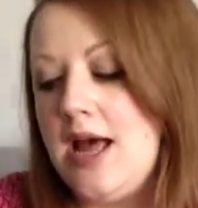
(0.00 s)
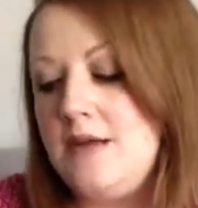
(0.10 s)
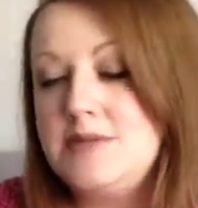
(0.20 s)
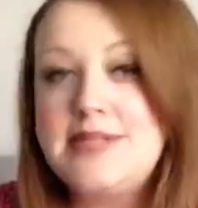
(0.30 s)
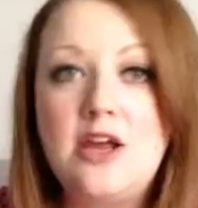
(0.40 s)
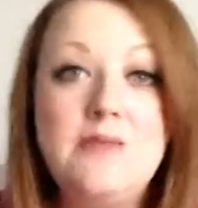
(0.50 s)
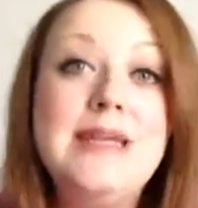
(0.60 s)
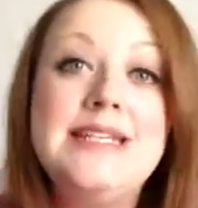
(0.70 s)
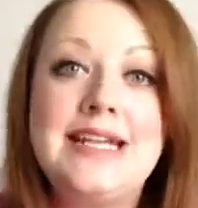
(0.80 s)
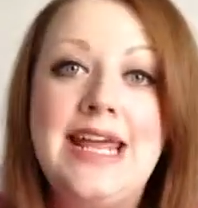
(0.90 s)
So
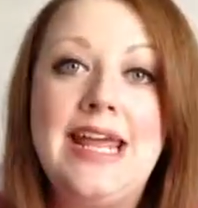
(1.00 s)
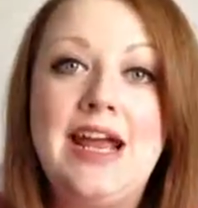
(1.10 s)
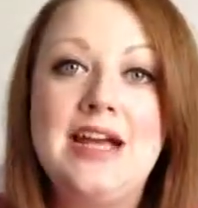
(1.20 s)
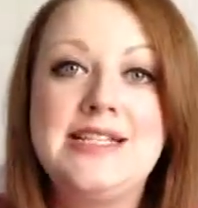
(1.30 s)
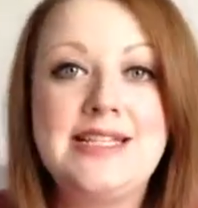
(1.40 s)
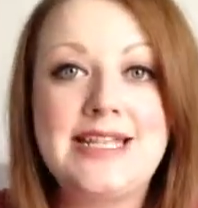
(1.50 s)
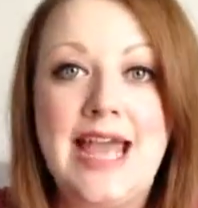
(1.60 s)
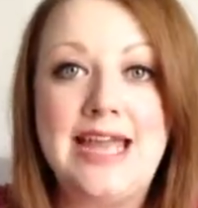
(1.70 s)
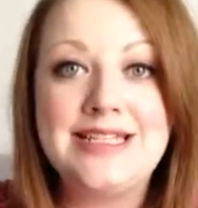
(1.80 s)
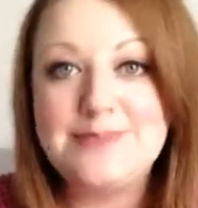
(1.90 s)
immediately I said to
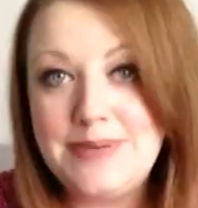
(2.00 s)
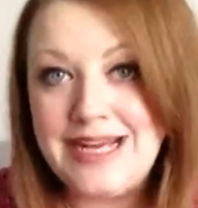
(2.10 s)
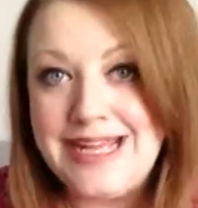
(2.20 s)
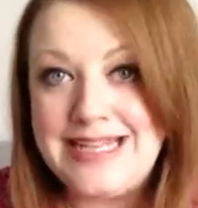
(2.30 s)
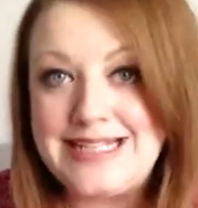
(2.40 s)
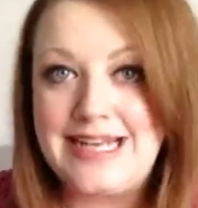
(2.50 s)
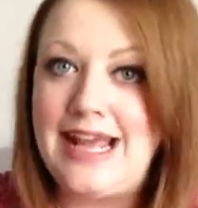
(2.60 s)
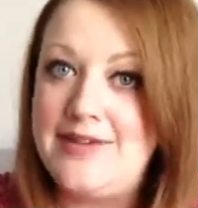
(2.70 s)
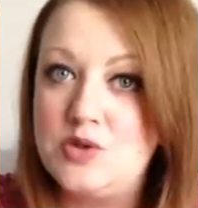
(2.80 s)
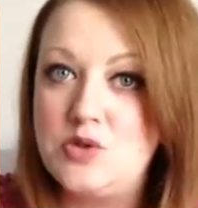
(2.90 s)
Kate, please can I
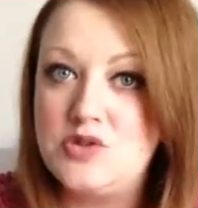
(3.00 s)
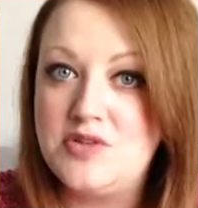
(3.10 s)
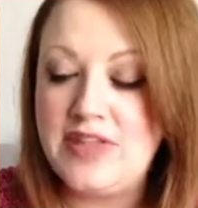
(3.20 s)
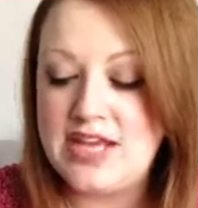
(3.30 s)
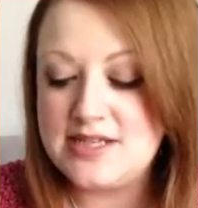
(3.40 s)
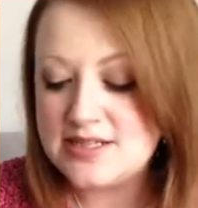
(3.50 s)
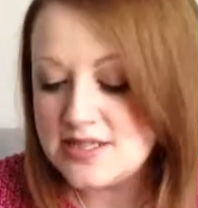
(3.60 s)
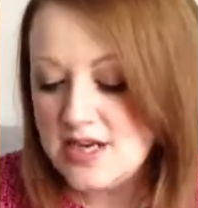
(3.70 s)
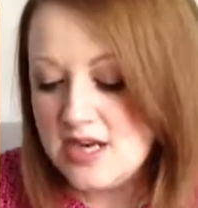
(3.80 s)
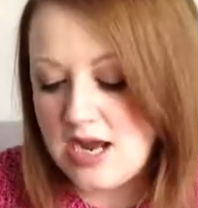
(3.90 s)
have an order of this,
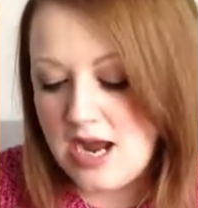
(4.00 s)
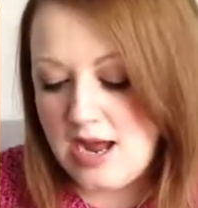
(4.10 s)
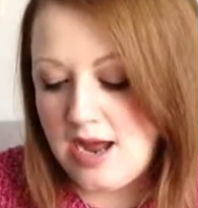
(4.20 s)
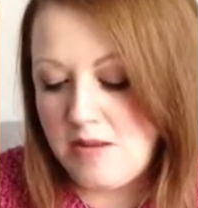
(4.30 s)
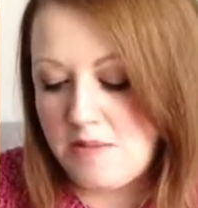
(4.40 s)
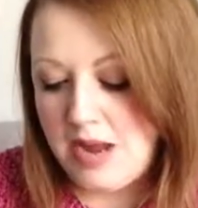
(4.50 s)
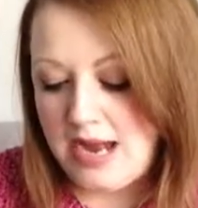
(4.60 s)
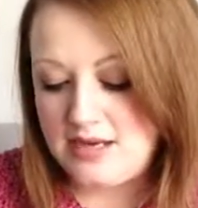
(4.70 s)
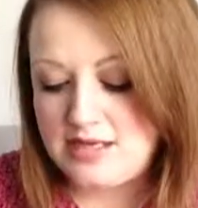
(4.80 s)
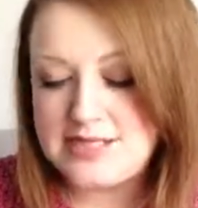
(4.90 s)

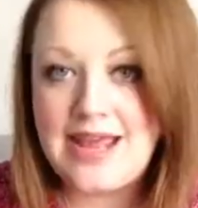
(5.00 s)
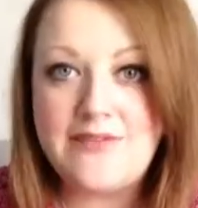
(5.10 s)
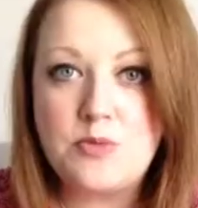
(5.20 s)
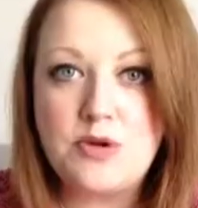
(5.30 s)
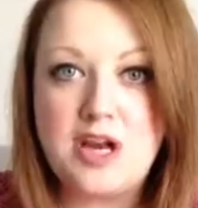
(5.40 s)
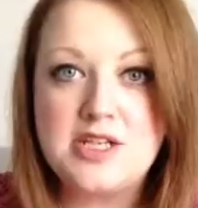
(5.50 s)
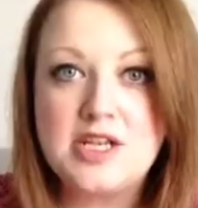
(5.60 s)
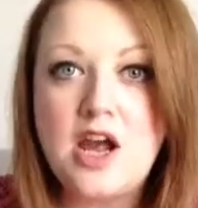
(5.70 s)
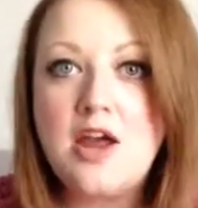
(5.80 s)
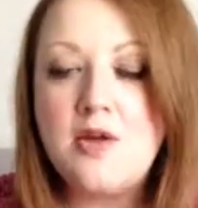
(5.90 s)
and gave the product a
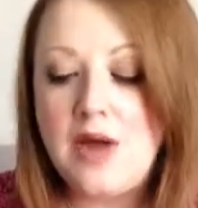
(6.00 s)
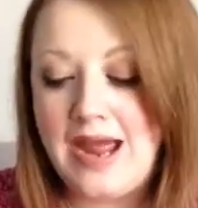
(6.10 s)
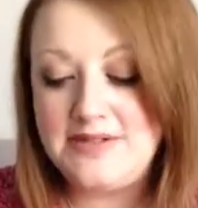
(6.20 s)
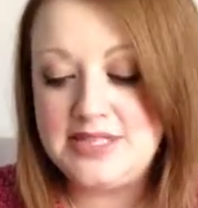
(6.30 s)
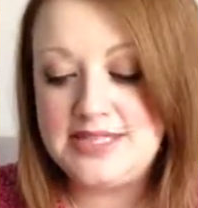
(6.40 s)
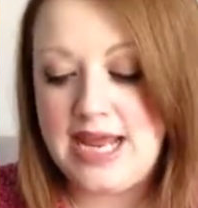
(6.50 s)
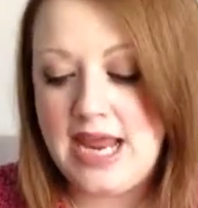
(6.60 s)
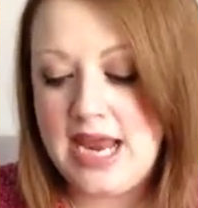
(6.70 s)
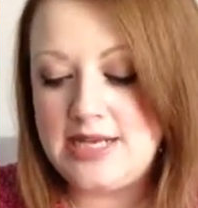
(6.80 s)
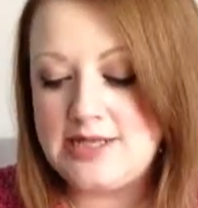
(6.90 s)
go. I have to say
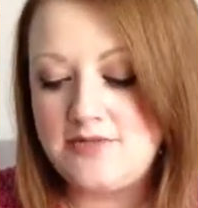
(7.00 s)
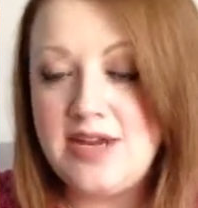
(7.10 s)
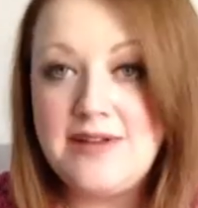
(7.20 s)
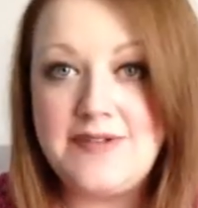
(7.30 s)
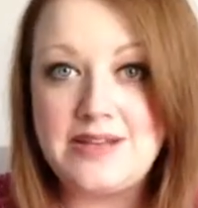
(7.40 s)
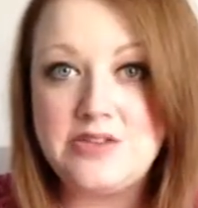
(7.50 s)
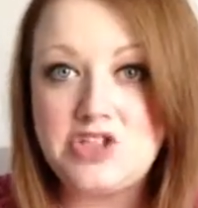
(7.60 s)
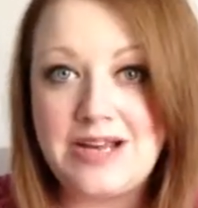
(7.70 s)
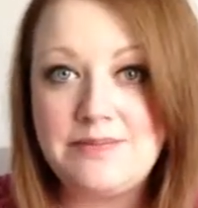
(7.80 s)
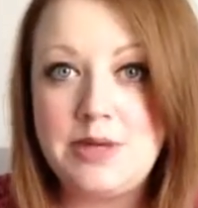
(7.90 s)
it's a really effective
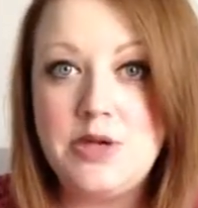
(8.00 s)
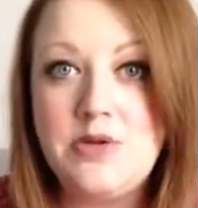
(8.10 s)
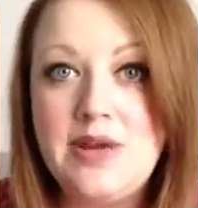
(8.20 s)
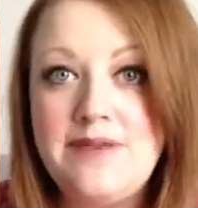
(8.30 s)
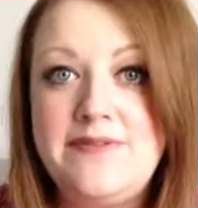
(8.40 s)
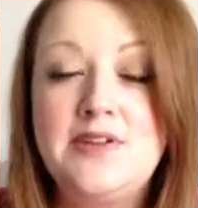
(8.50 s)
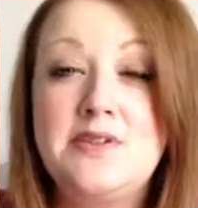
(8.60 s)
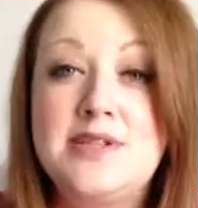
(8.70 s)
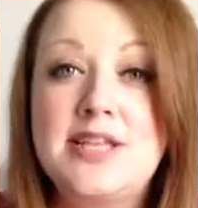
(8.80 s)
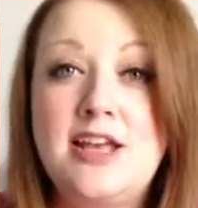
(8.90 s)
shampoo. It
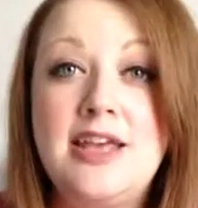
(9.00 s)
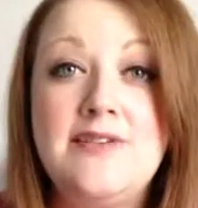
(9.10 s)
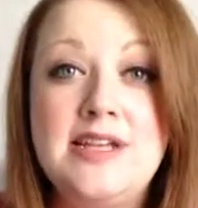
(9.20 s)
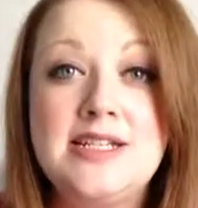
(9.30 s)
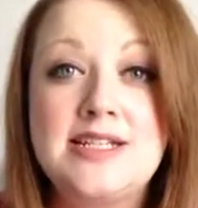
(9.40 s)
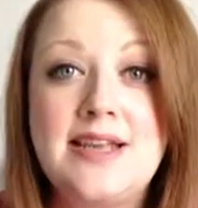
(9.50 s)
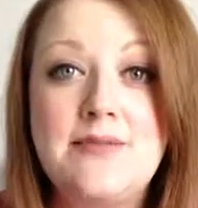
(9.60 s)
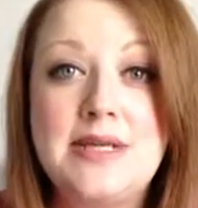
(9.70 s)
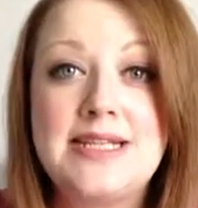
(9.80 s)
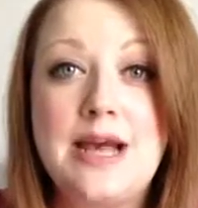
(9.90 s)
feels like it really does give
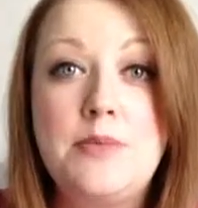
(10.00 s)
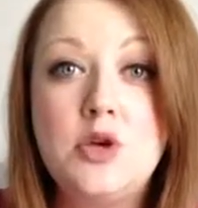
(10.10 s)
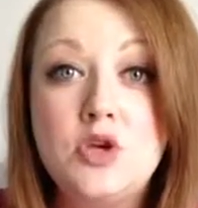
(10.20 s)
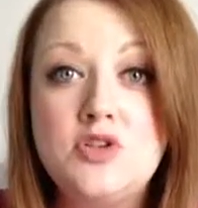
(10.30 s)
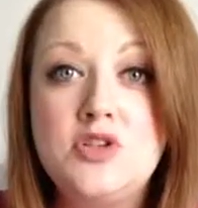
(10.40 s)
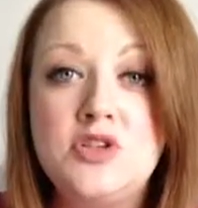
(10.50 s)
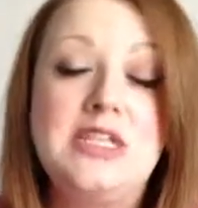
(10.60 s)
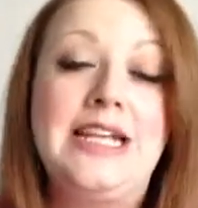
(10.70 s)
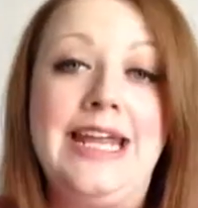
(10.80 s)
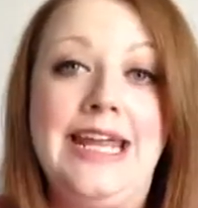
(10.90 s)
my scalp a good
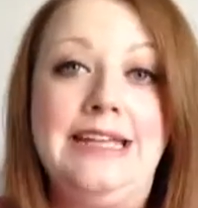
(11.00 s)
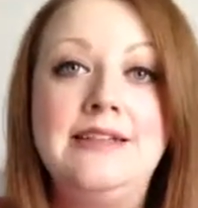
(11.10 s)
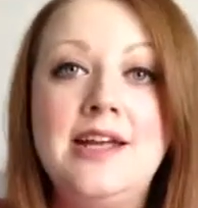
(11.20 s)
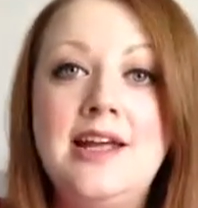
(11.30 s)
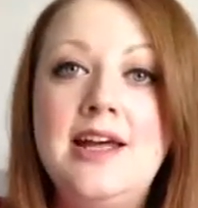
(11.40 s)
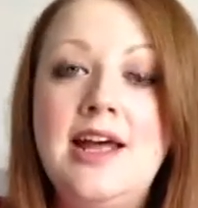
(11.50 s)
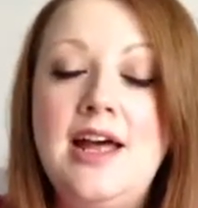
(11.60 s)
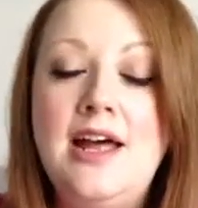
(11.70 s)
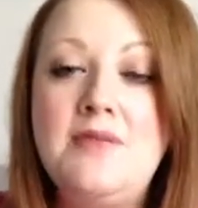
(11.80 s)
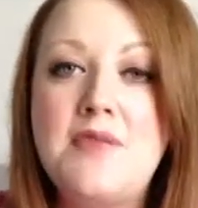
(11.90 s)
clean,
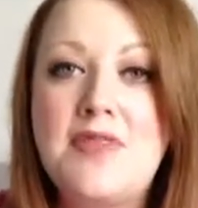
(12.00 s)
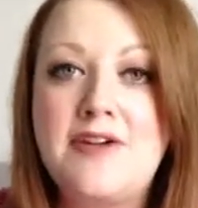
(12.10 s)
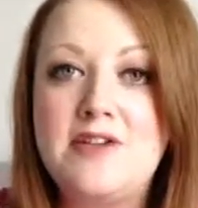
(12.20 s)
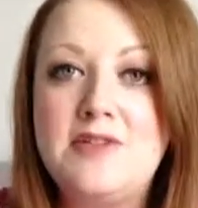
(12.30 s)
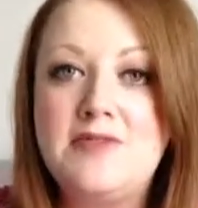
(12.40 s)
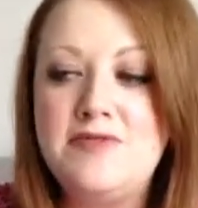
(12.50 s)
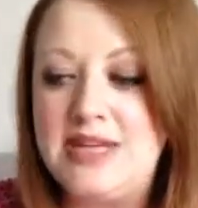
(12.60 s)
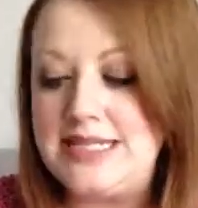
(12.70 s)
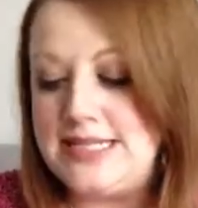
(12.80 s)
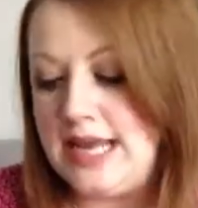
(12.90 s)
thorough
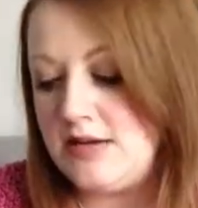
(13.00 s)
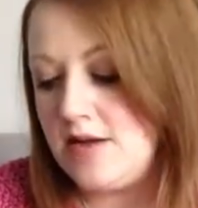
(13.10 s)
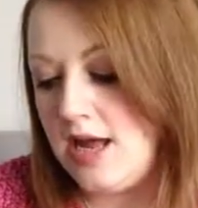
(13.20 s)
rinsing.